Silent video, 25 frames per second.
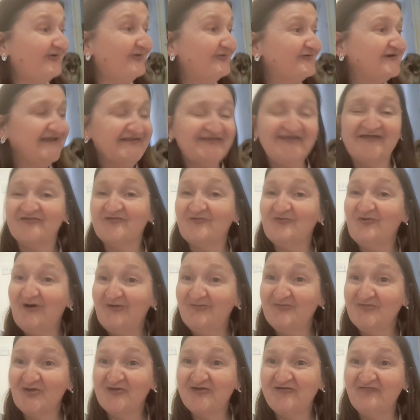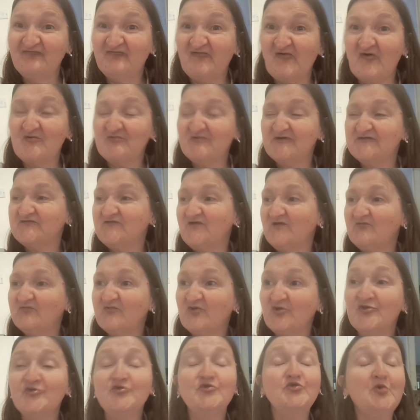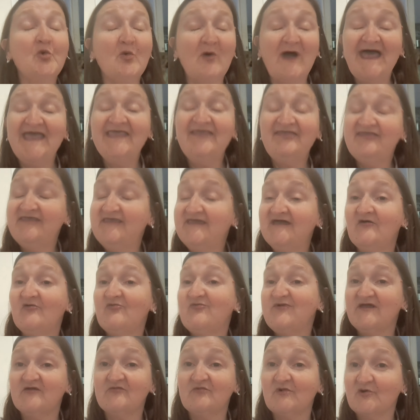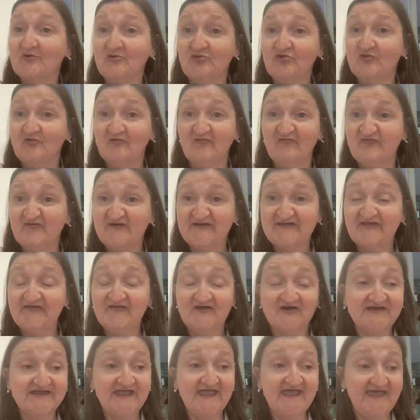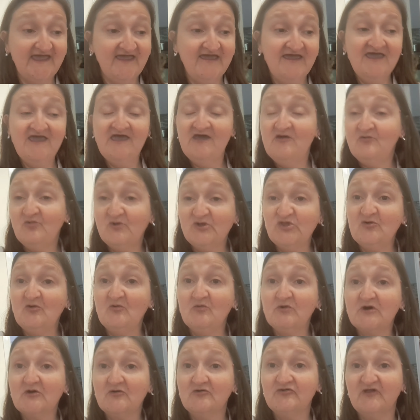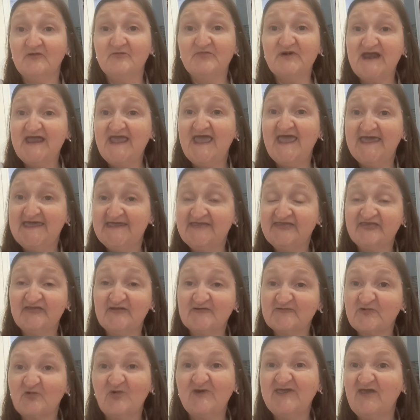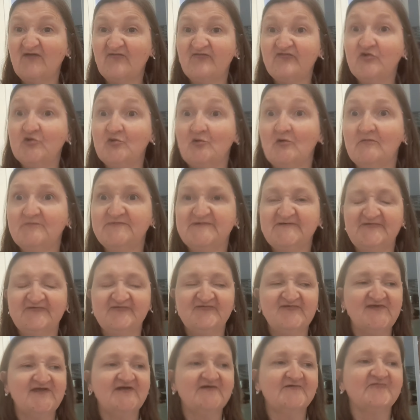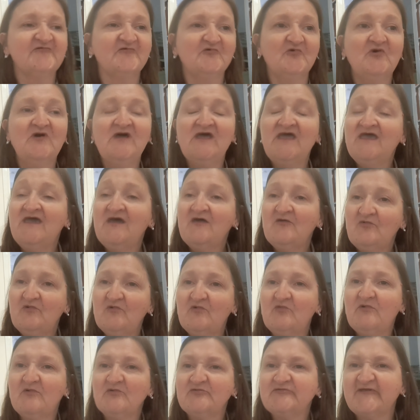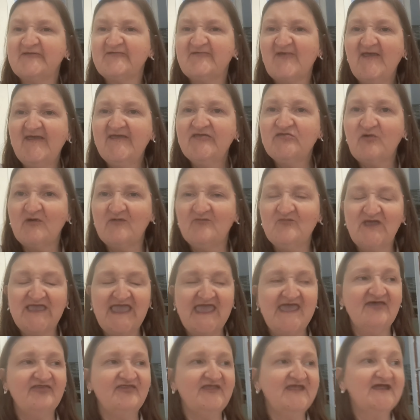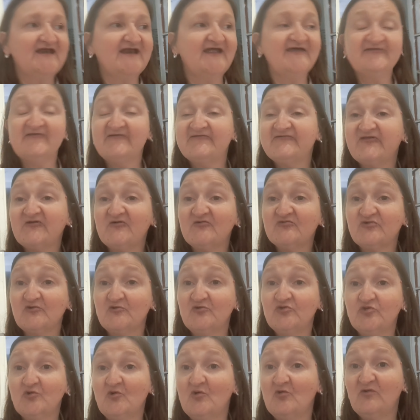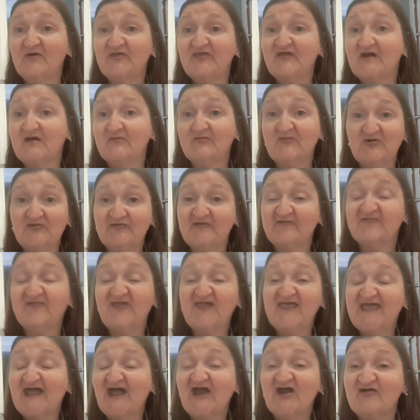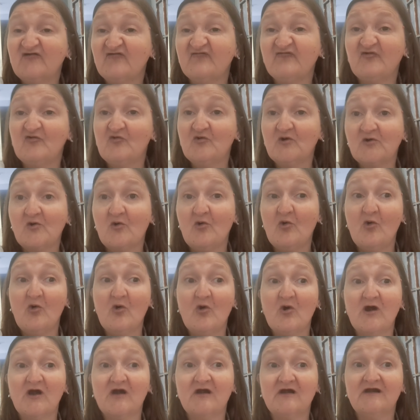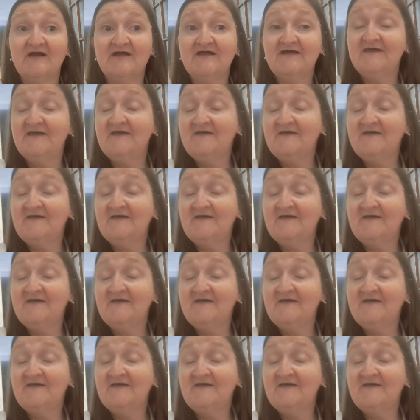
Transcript: all ready to go. I'm looking forward to it. I've got no idea where we're going to go for dinner yet. We know we're going to Brayhead and there's quite a few options there. So we'll decide when we get there. And I still don't know whether I'm going to stay carnivore or